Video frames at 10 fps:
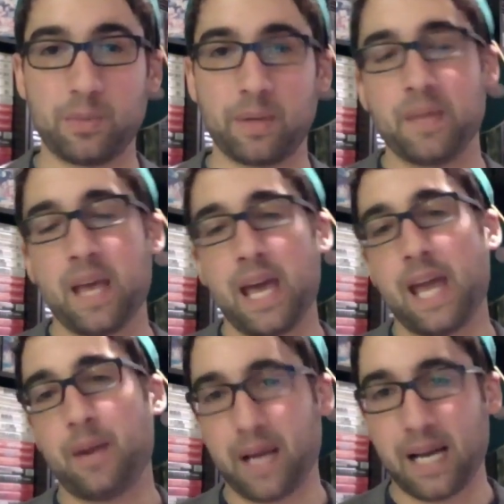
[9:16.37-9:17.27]
But
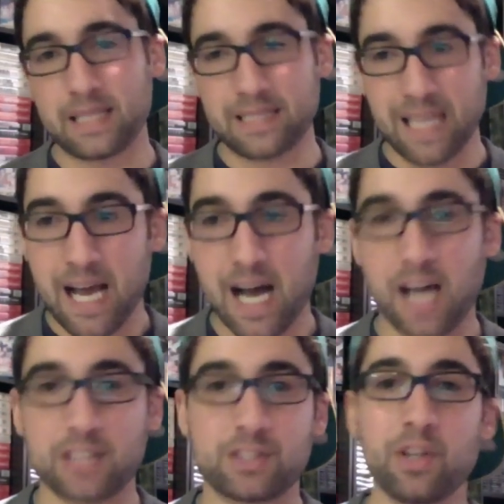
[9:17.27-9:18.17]
anyway, guys,
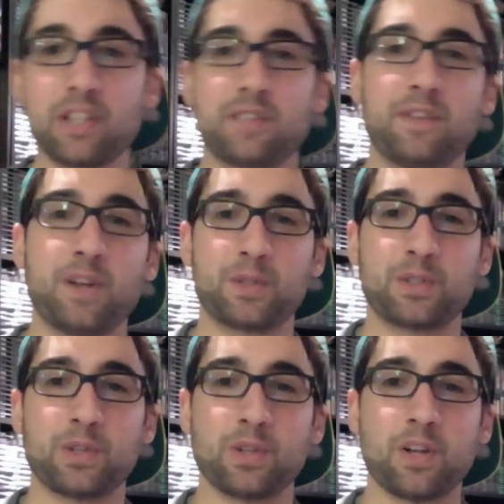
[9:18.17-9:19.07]
sorry this video was
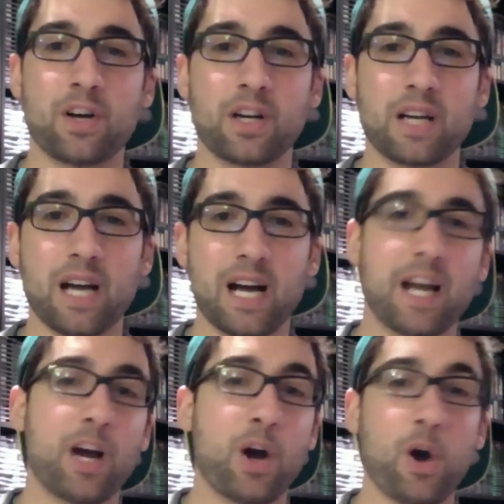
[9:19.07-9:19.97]
so long.
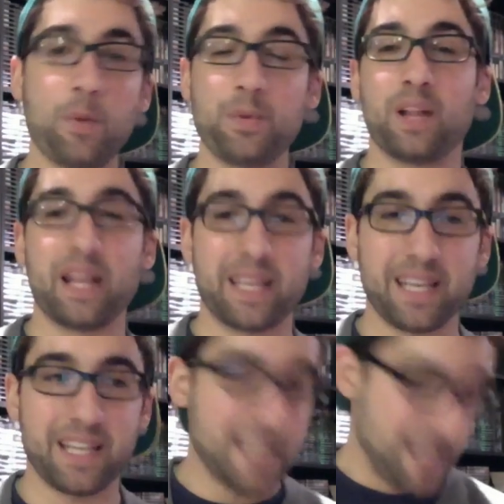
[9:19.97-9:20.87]
I hope you like
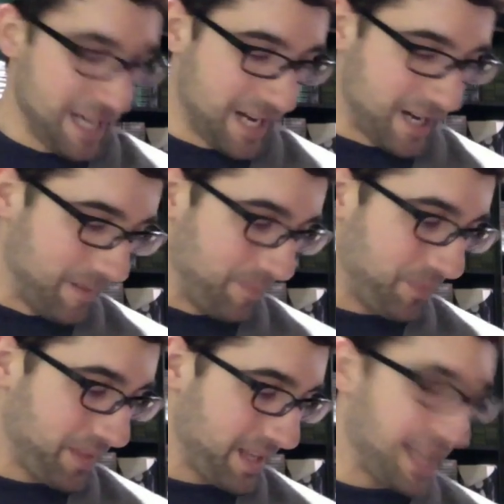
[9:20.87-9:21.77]
it.
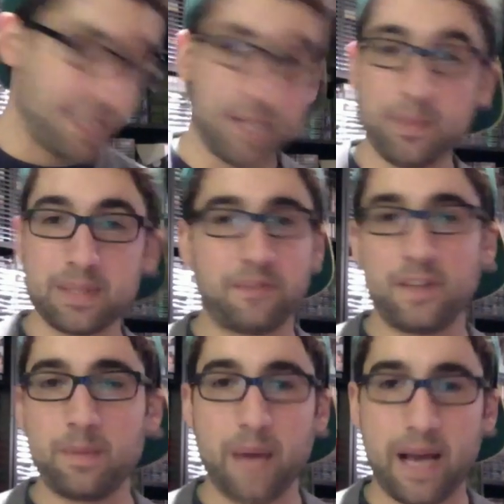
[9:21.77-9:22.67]
And give me some
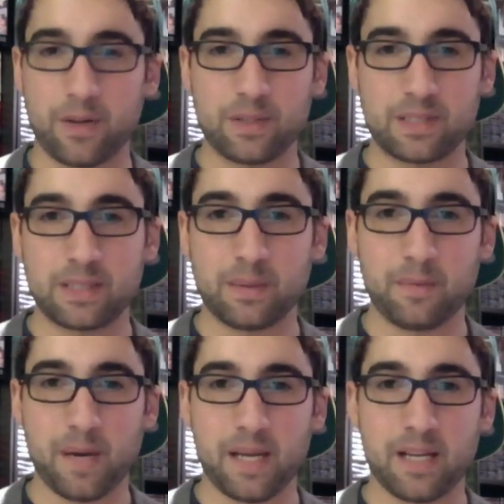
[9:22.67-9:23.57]
feedback on some of
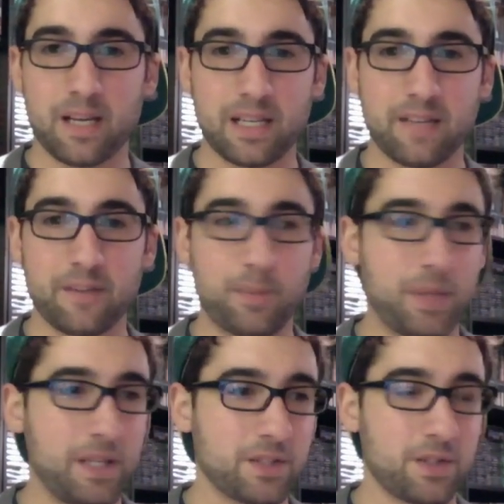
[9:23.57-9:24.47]
my kind of
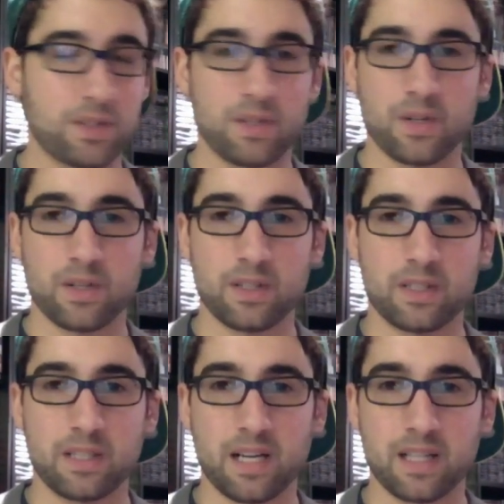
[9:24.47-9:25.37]
opinions on
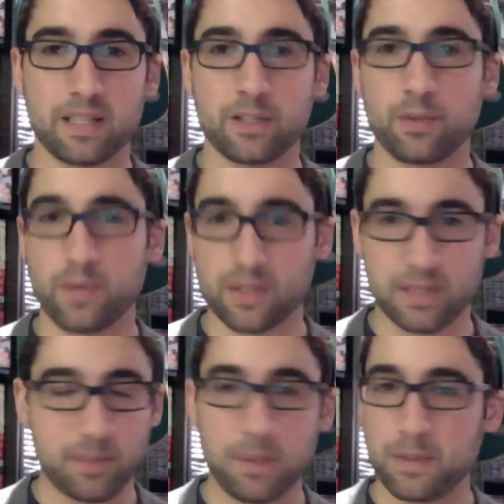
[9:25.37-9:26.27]
Goodwills
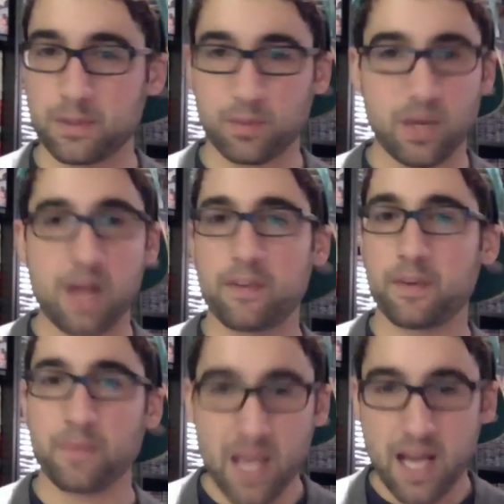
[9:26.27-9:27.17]
and Amiibos or whatever.
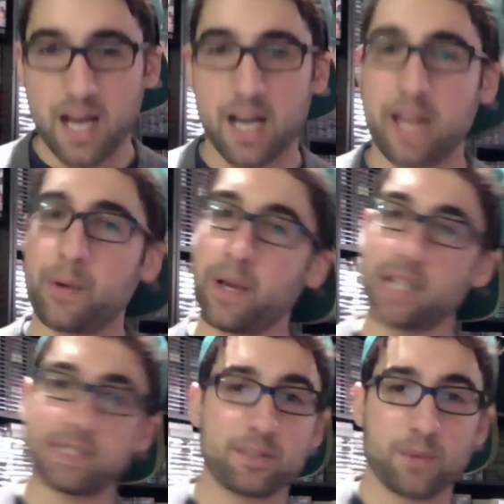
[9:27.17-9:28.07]
Anyway,
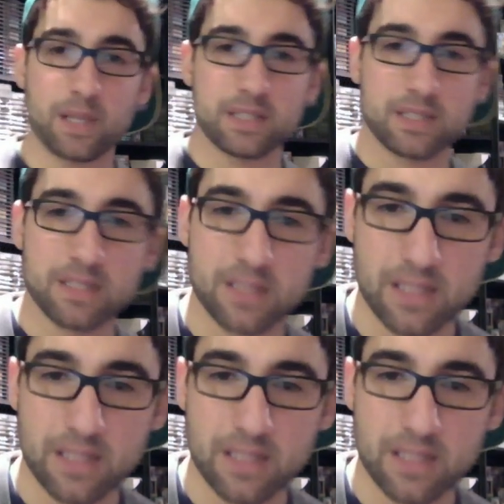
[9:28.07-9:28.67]
guys, thanks for watching.